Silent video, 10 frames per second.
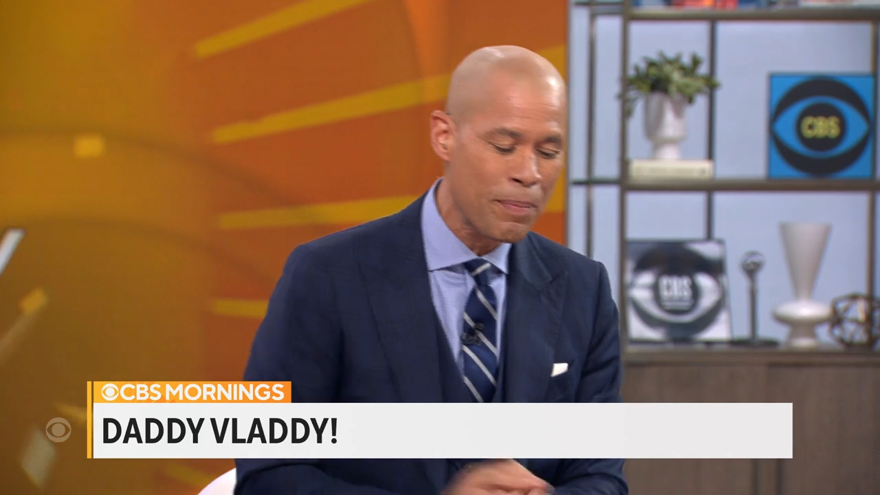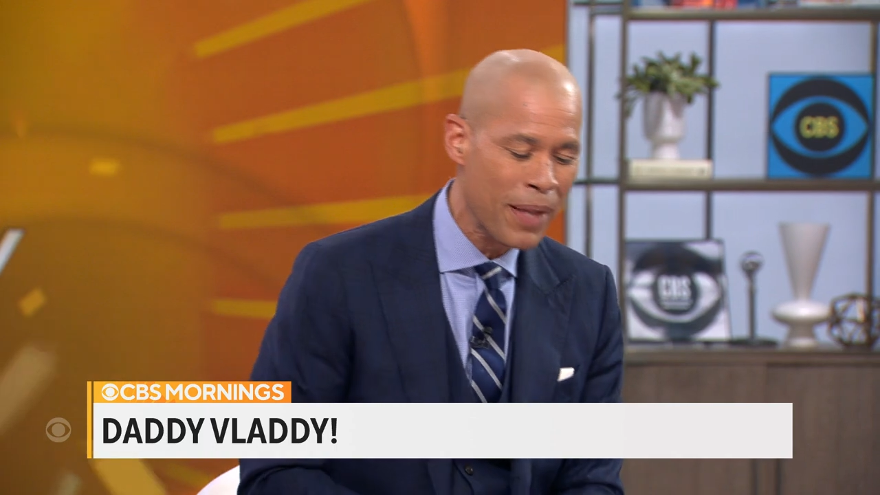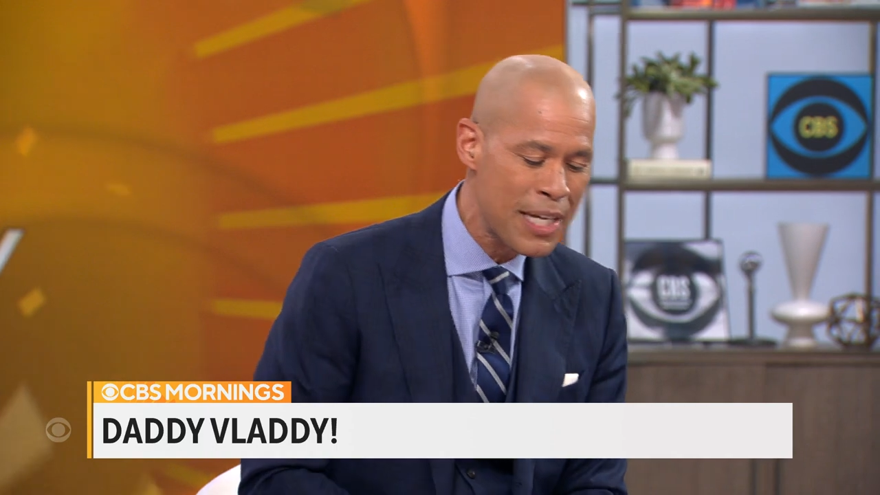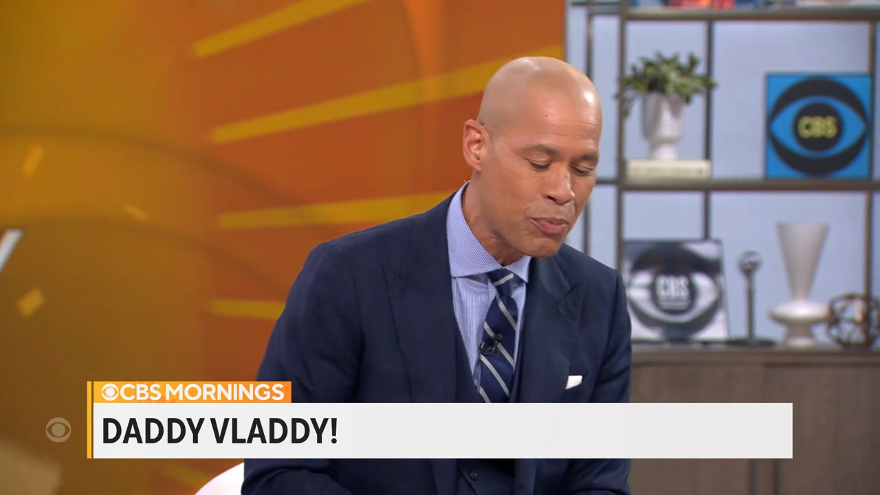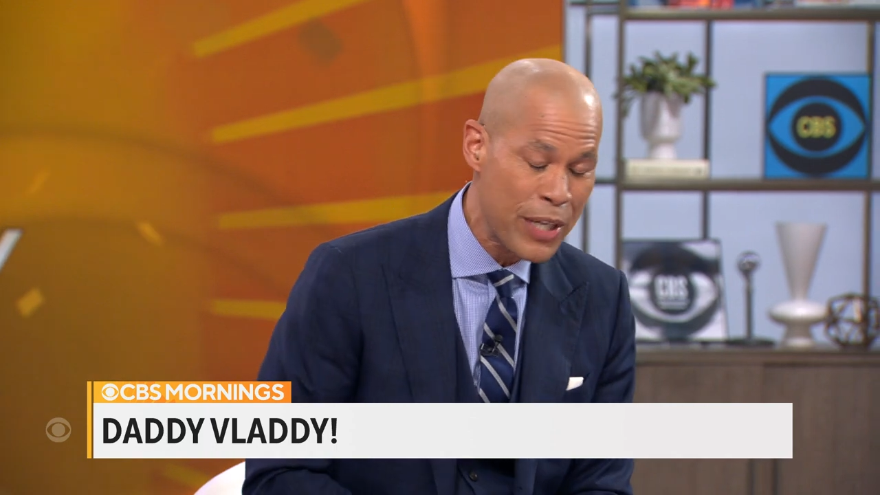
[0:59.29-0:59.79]
we're You're
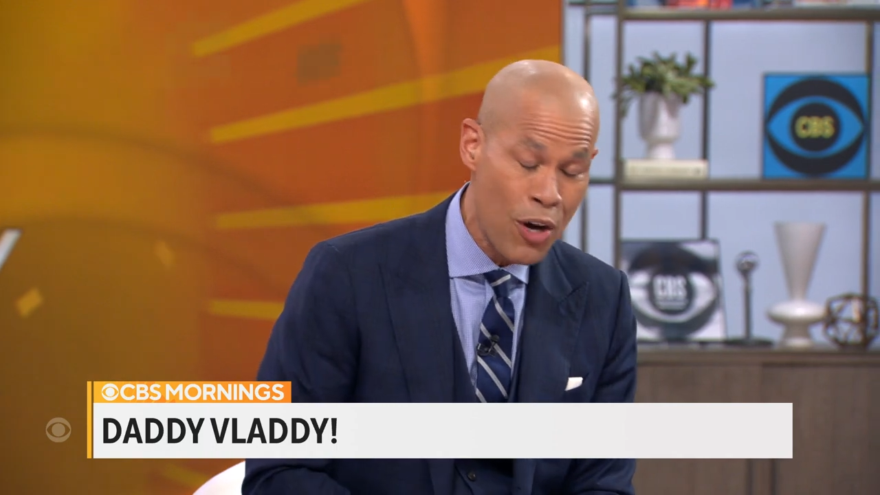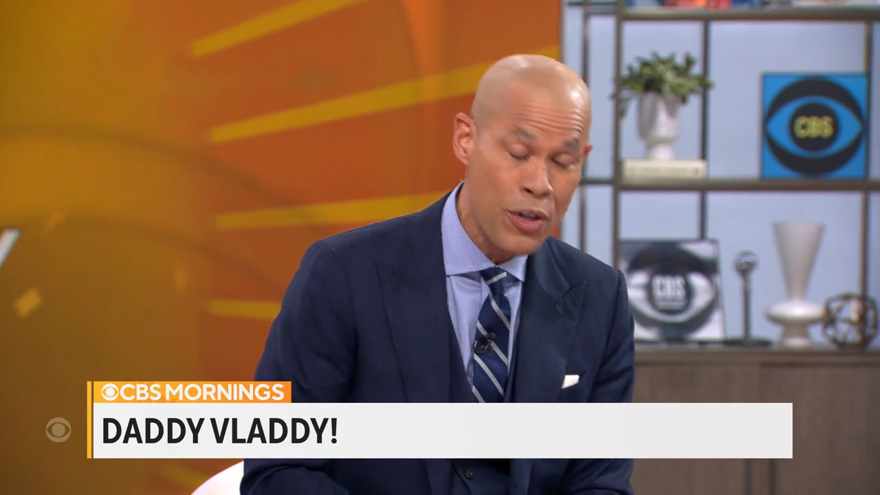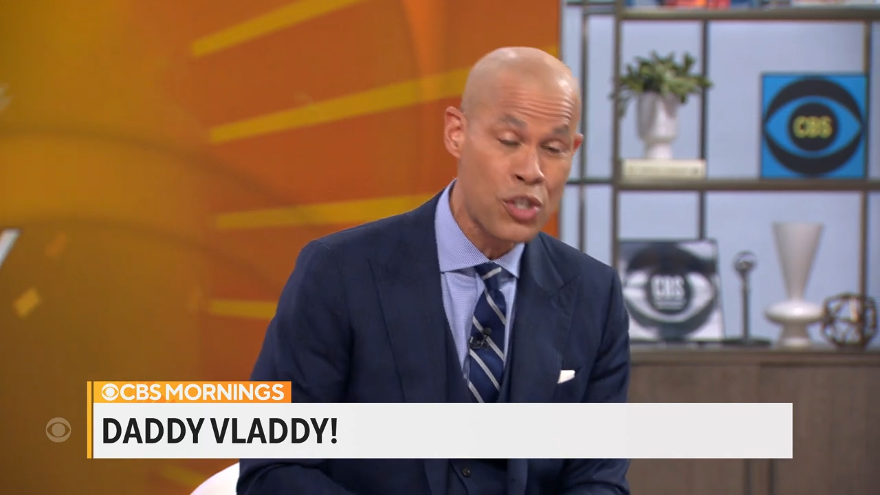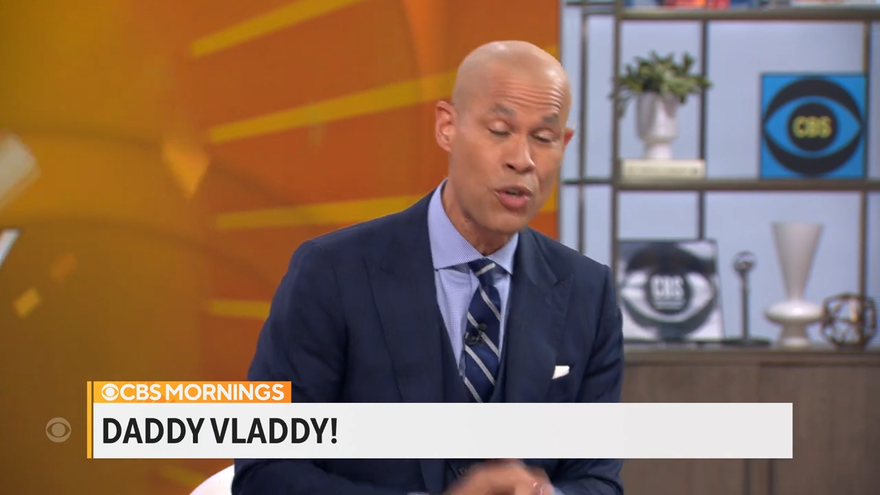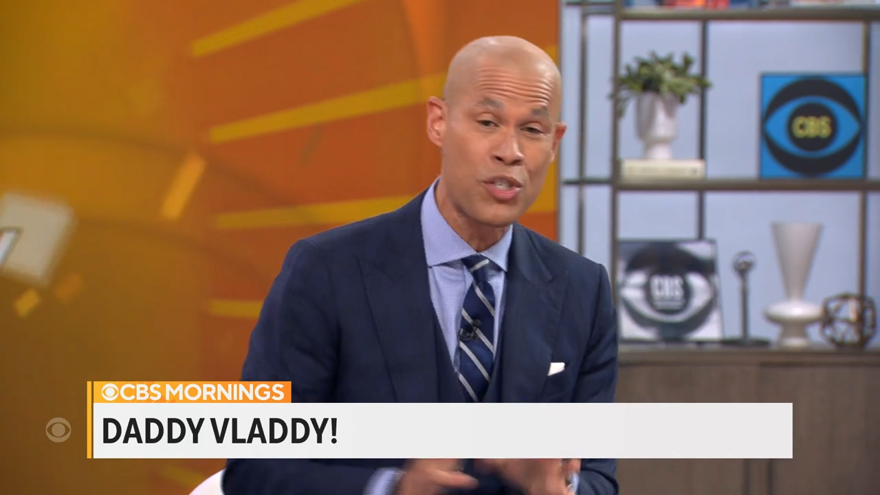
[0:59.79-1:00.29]
blessed. We know great.
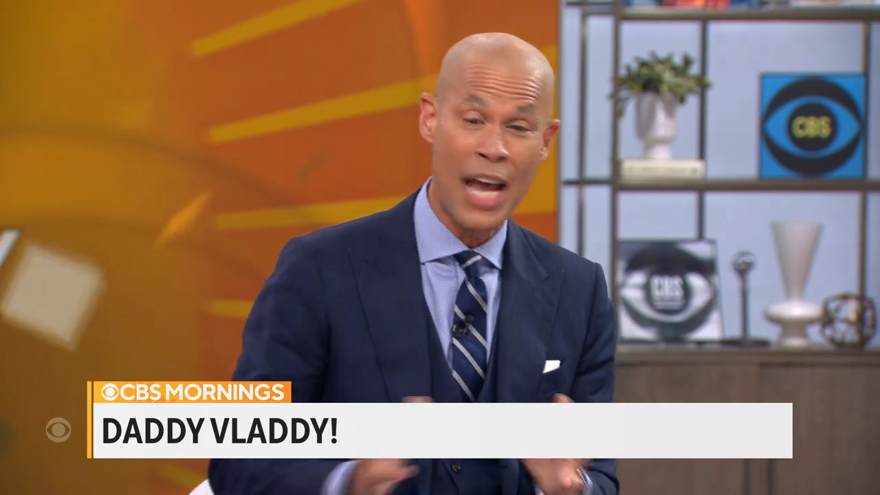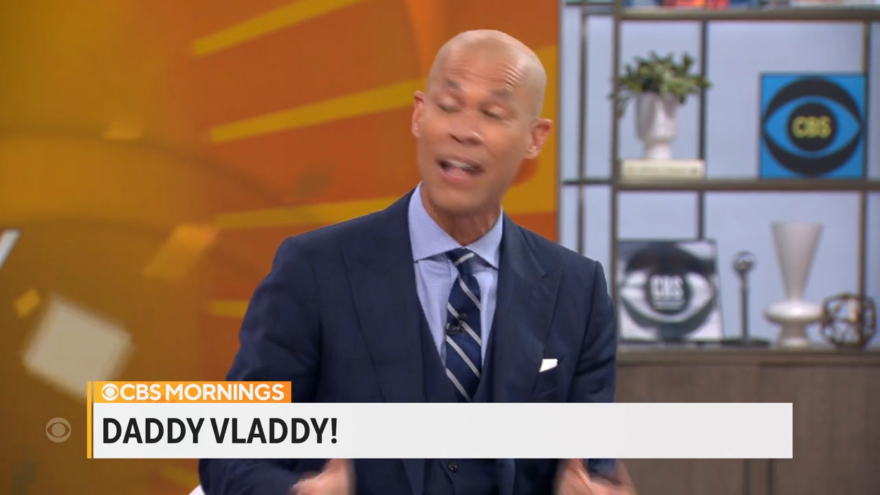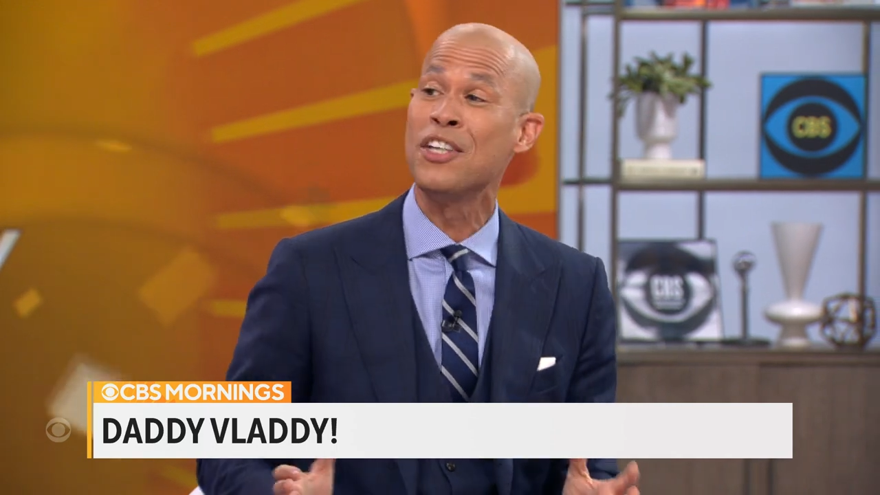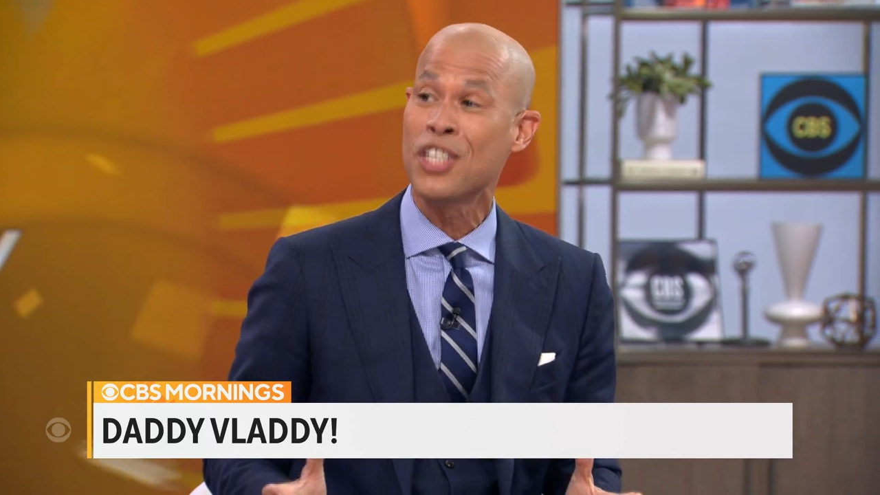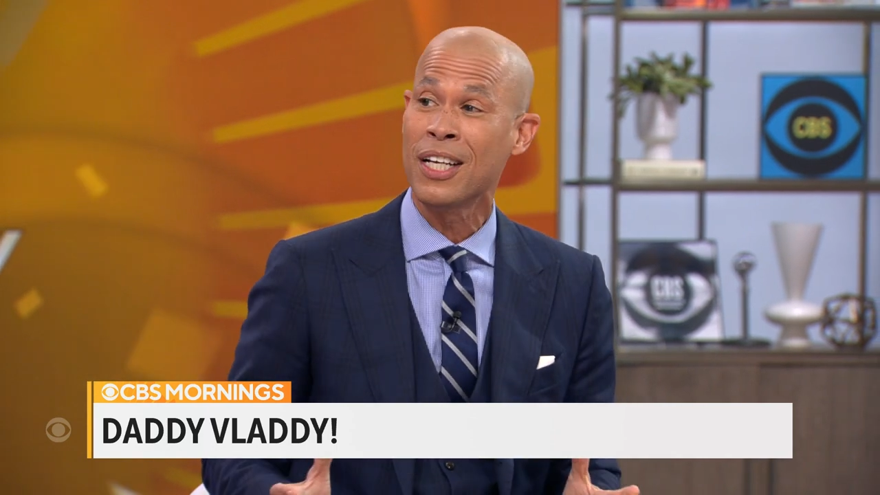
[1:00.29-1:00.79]
it's so
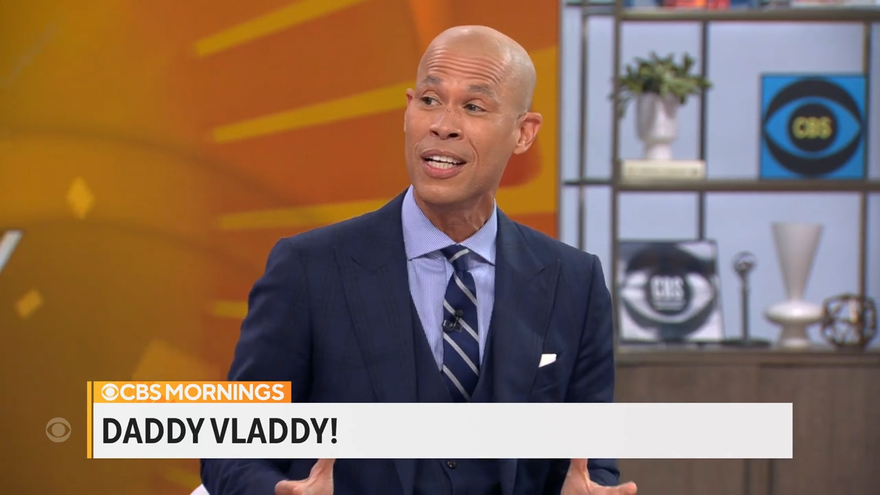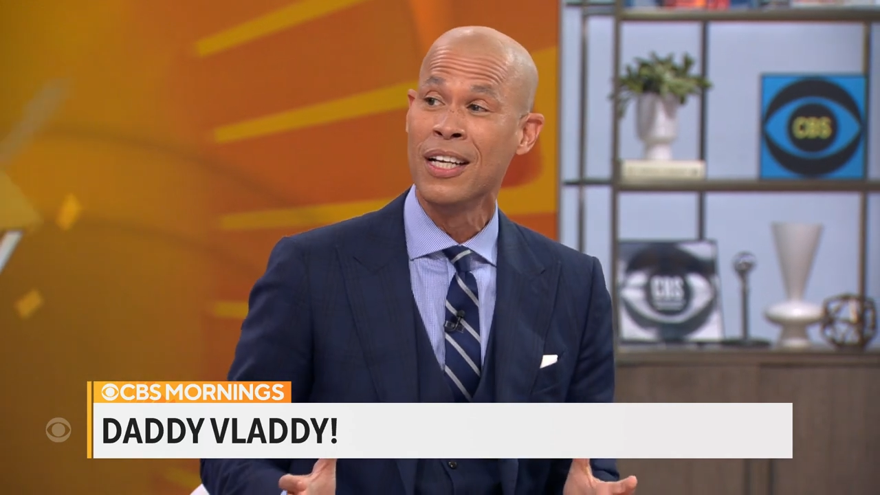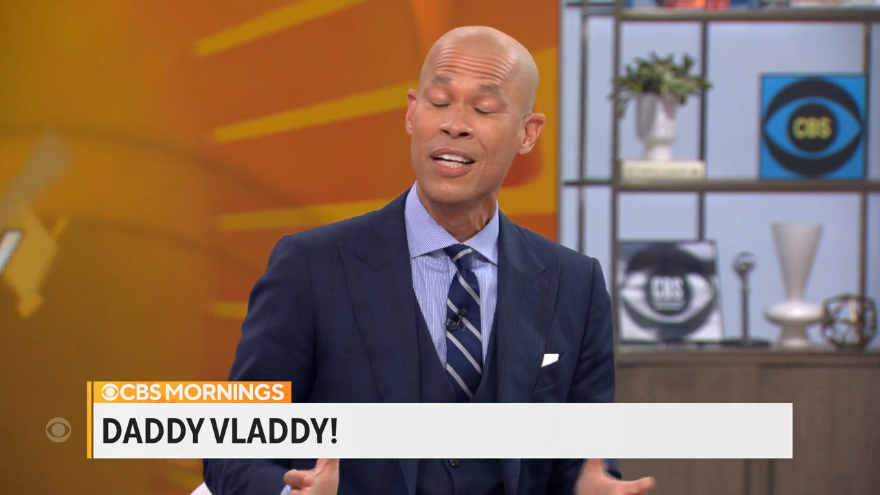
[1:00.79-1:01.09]
challenging